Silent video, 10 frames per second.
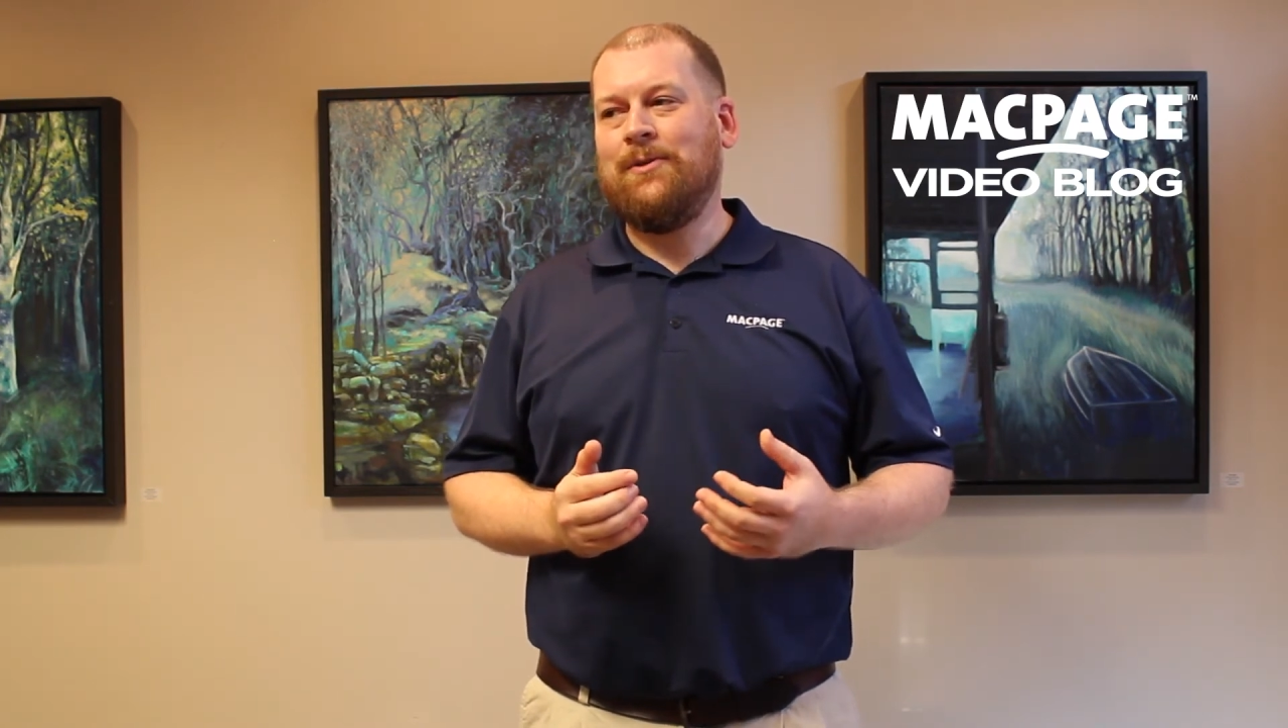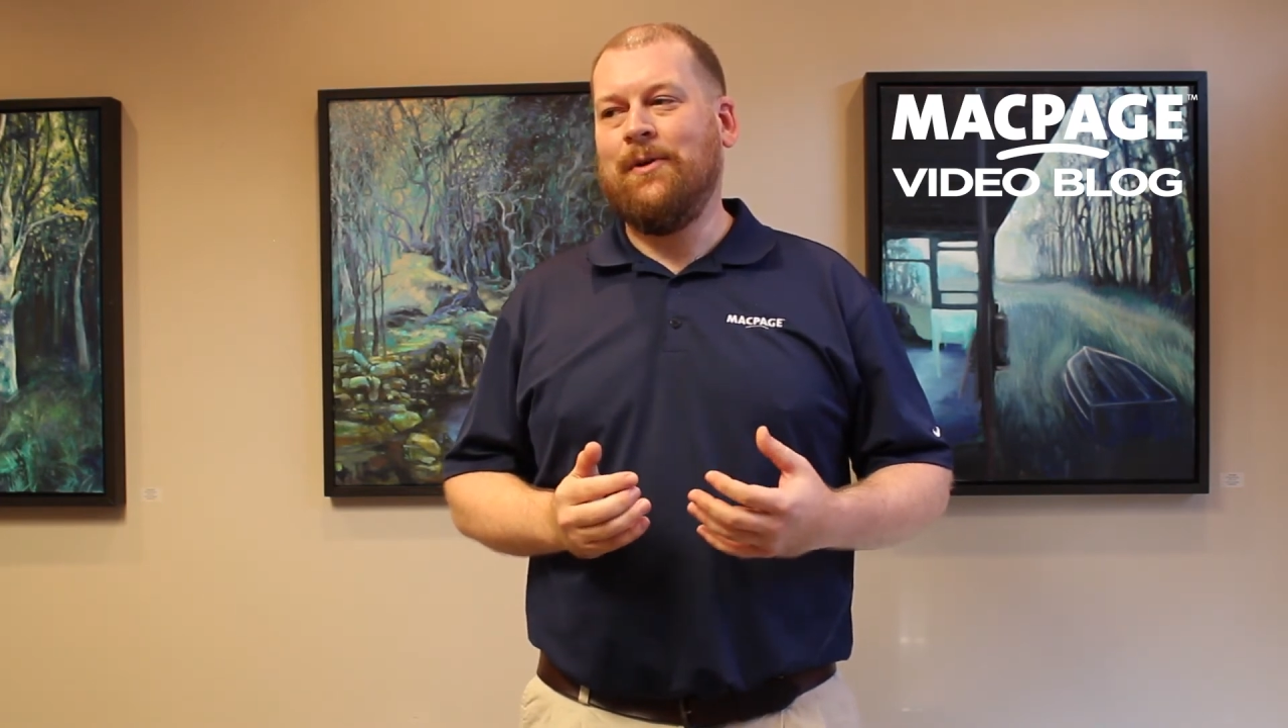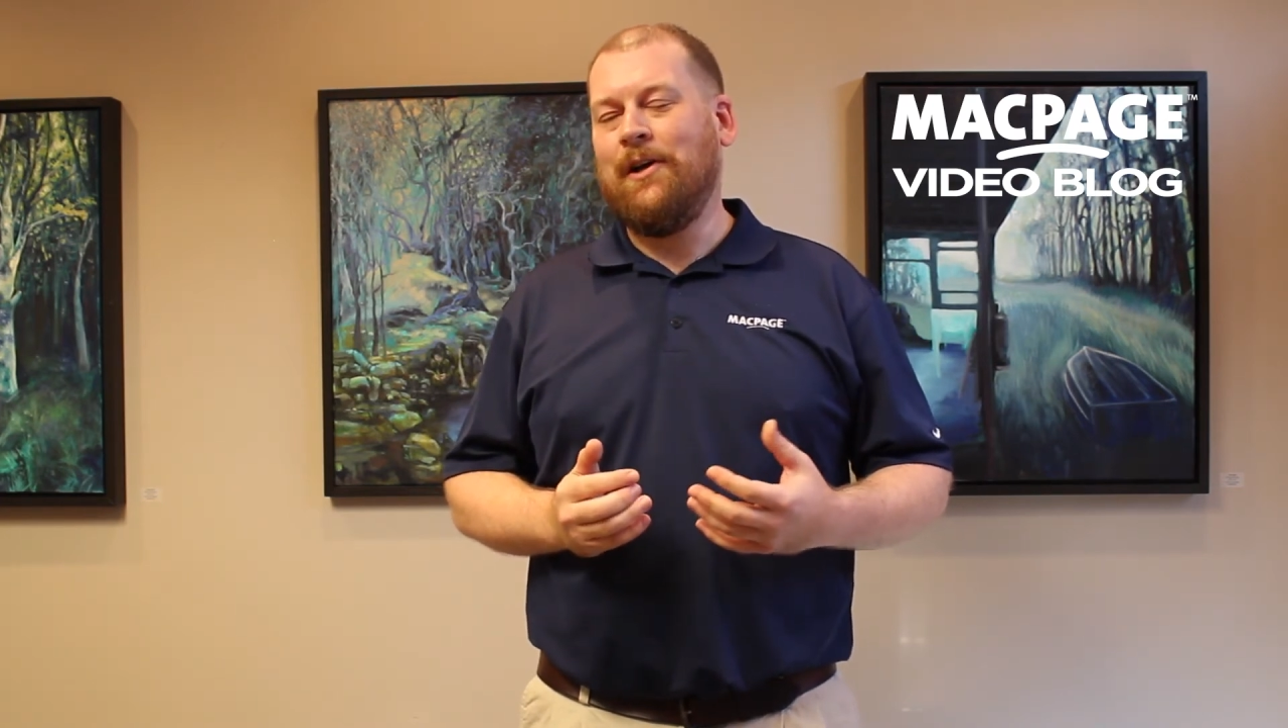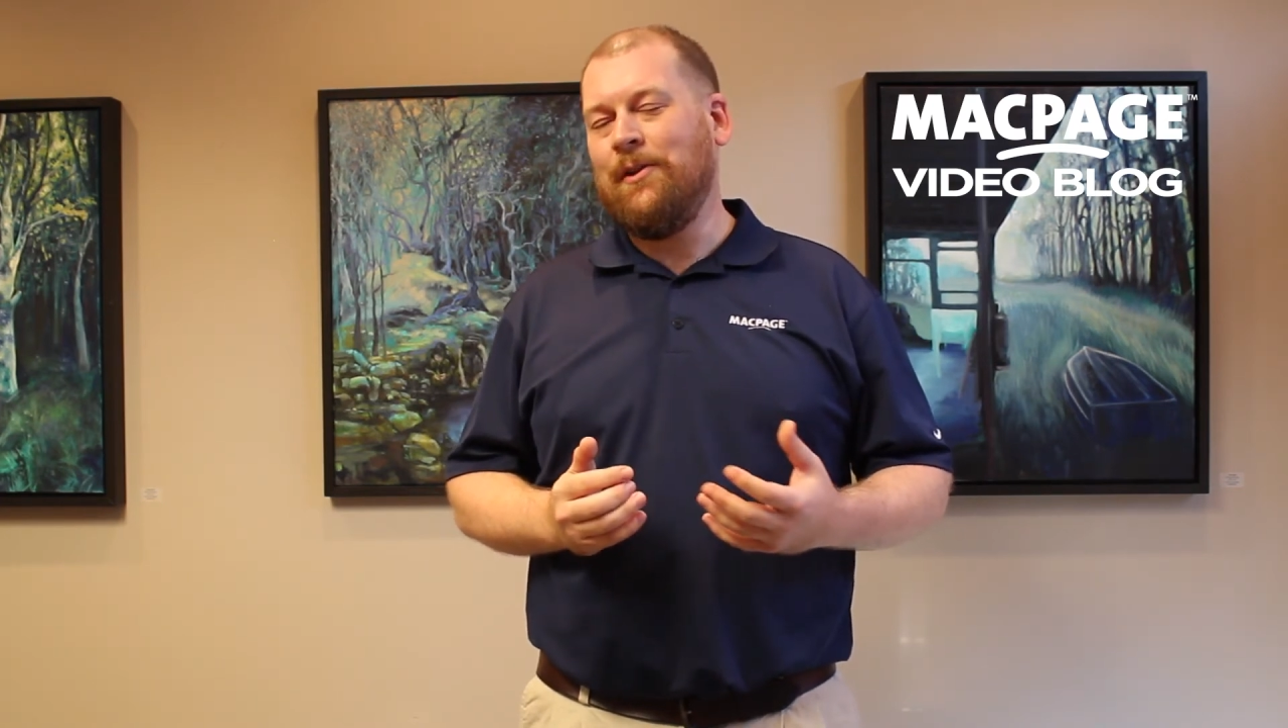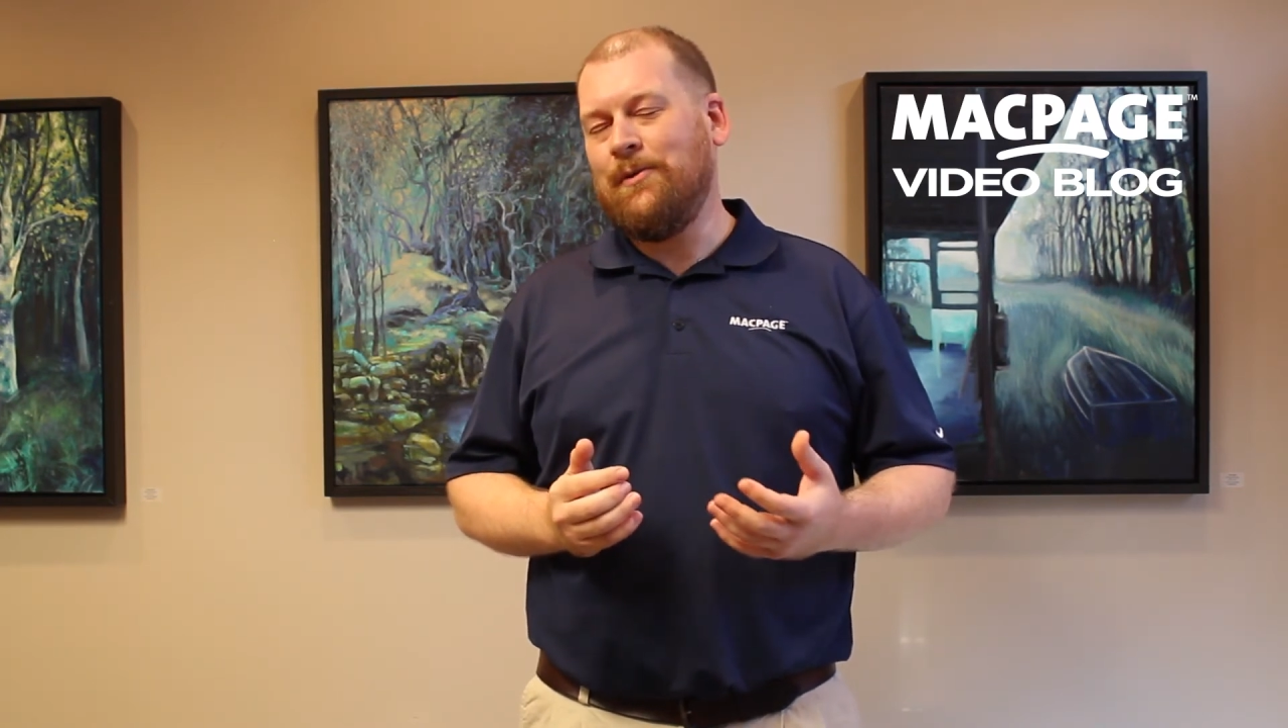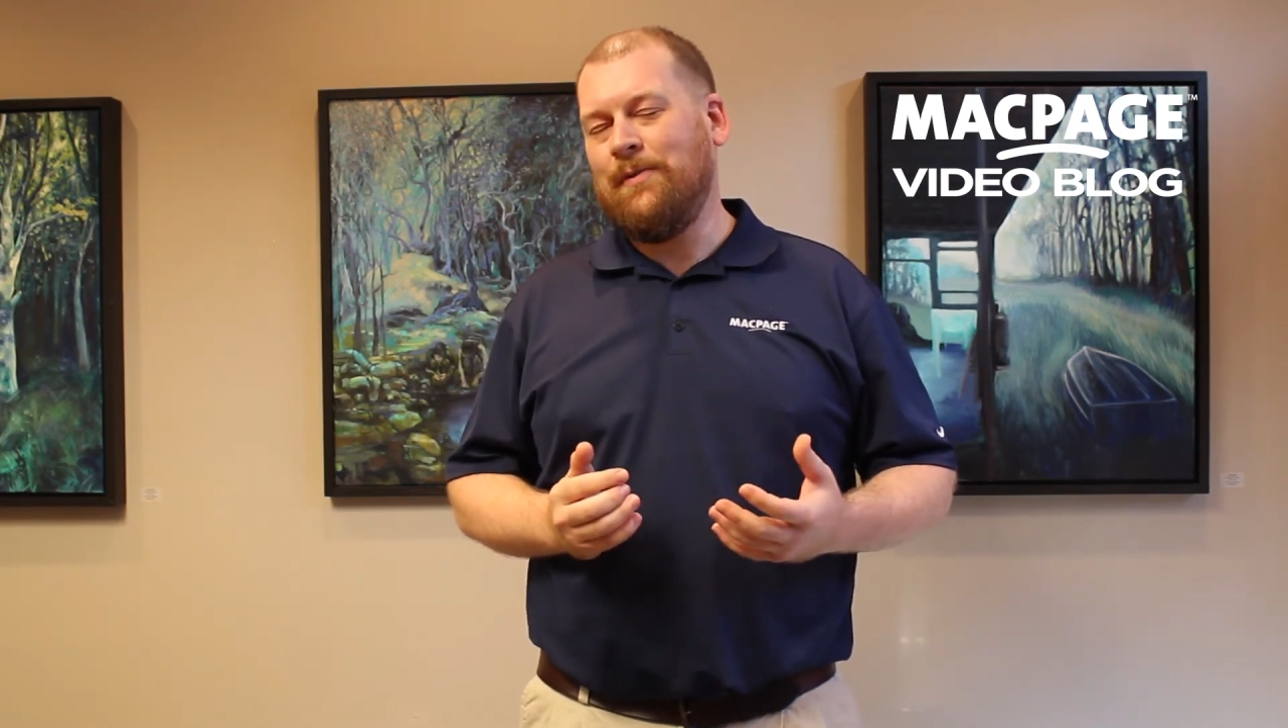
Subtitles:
to another